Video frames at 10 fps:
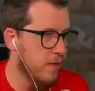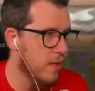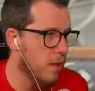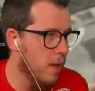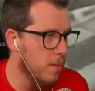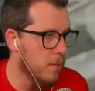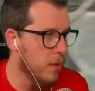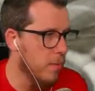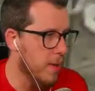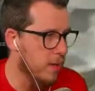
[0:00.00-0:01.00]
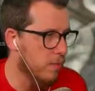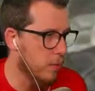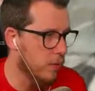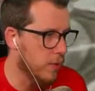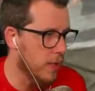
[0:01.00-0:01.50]
you know, I'm going back and
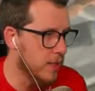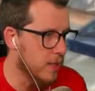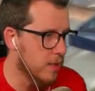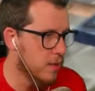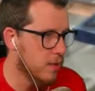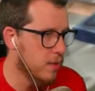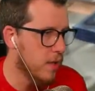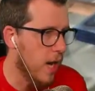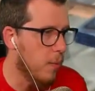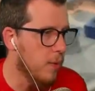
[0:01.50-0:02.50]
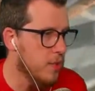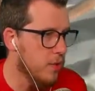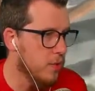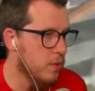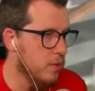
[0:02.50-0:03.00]
forth on ideas. I want
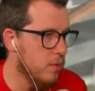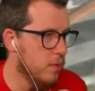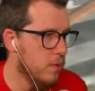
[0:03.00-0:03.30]
to